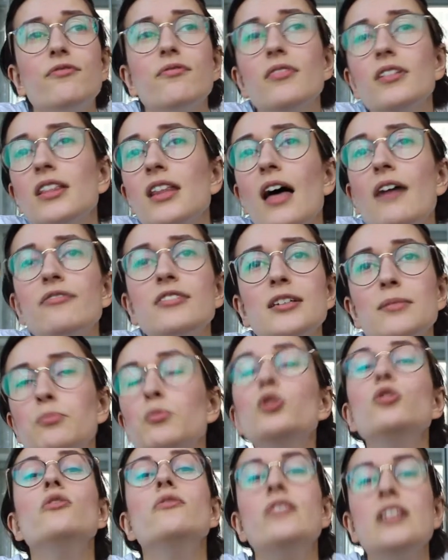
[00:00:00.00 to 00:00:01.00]
loving
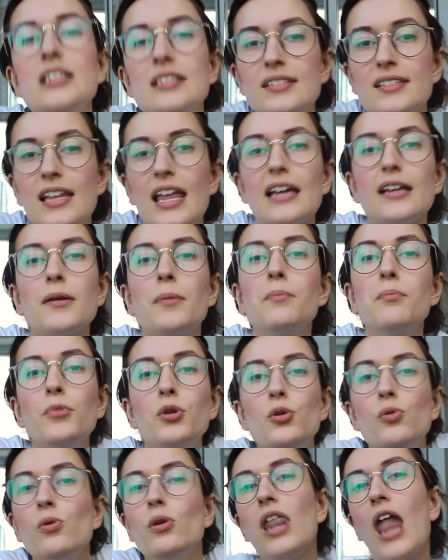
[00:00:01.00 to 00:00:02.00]
movies like
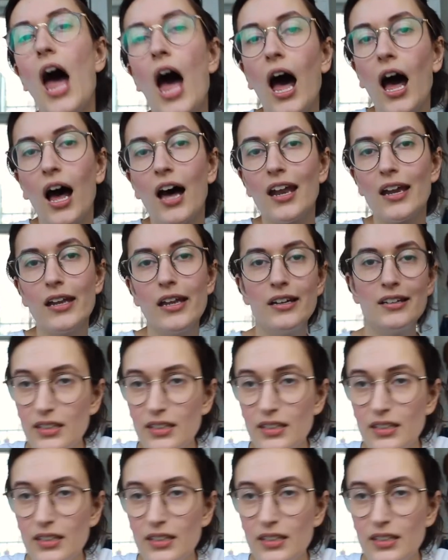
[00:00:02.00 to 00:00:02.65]
Mulan.